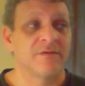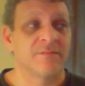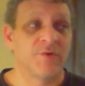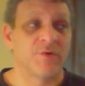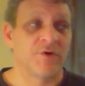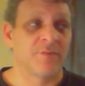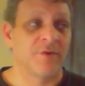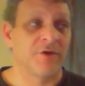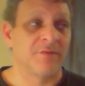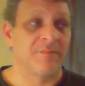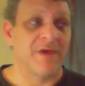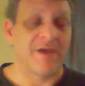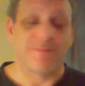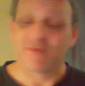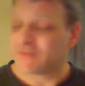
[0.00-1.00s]
Put him on the
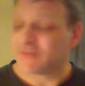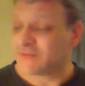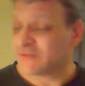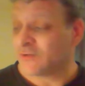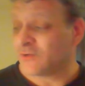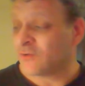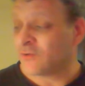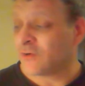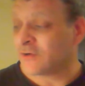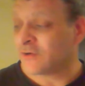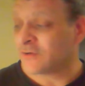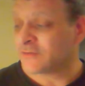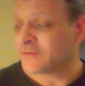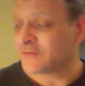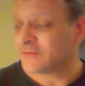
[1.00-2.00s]
map as a solo
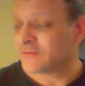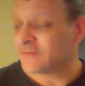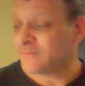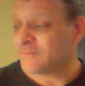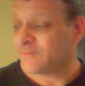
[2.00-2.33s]
artist.